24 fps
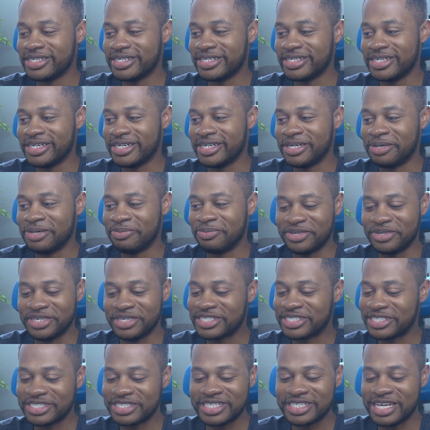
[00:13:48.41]
uh,
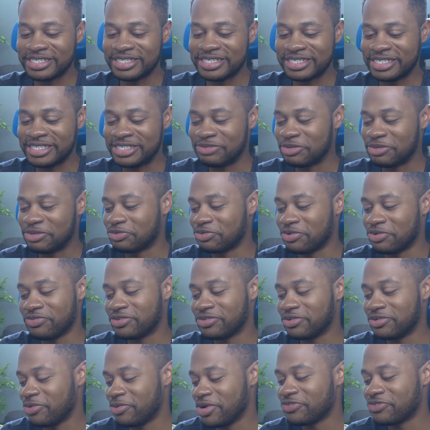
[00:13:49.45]
business lessons which we've,
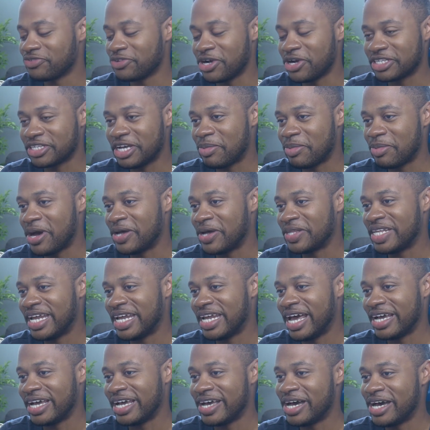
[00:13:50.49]
we've talked about that
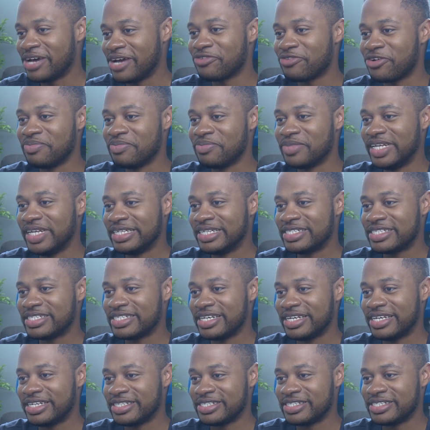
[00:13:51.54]
I got from this
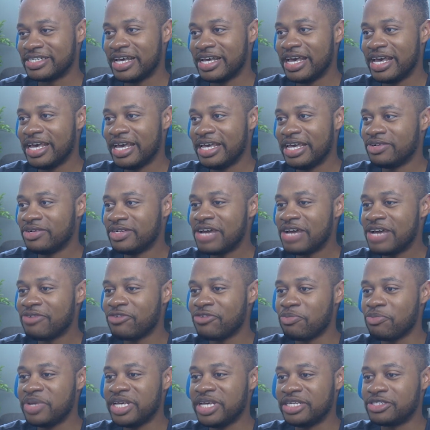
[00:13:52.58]
is you'll
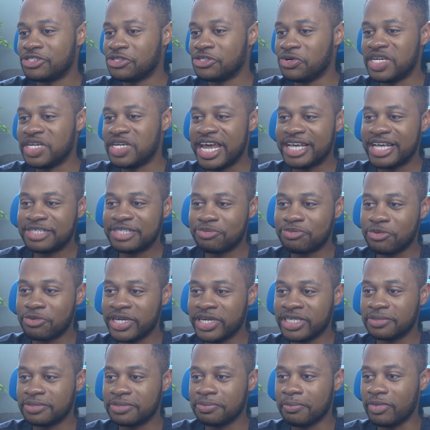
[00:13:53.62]
never be so
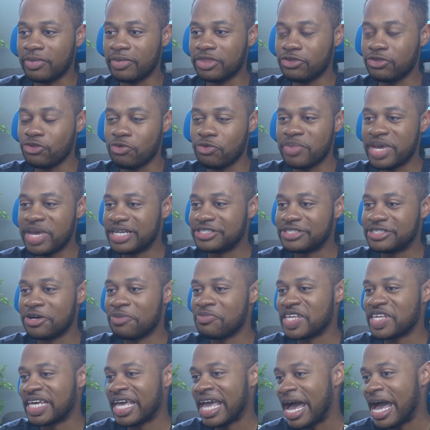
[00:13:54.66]
desperate to make
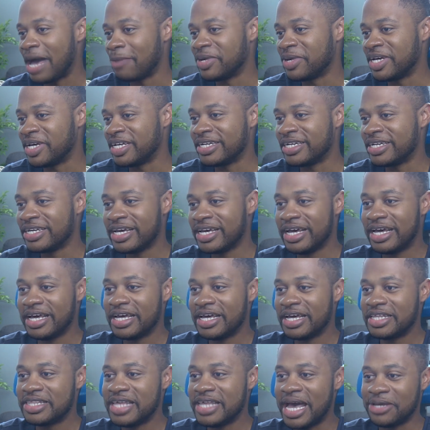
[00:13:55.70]
something happen
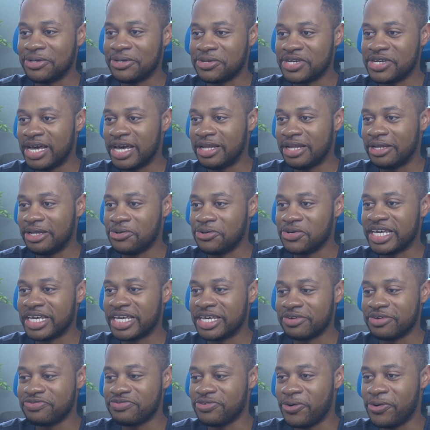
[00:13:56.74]
that you're not looking
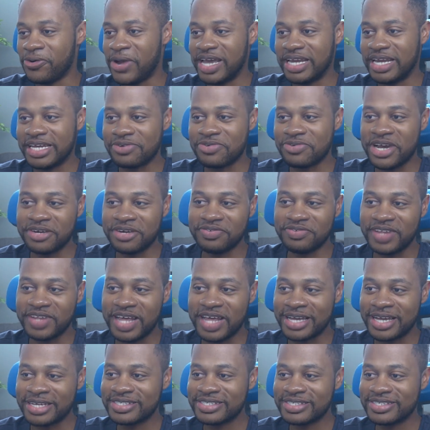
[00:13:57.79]
for any red
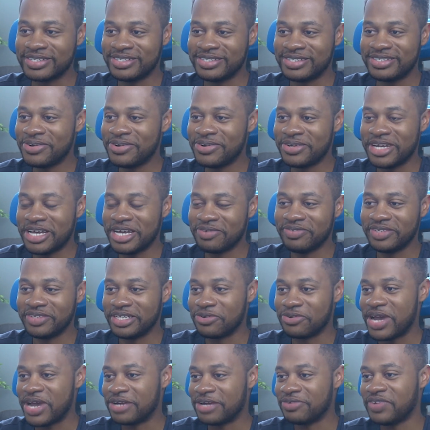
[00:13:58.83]
flags because there are definitely
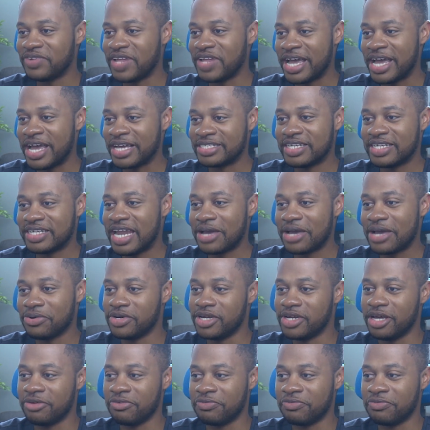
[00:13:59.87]
red flags that I could have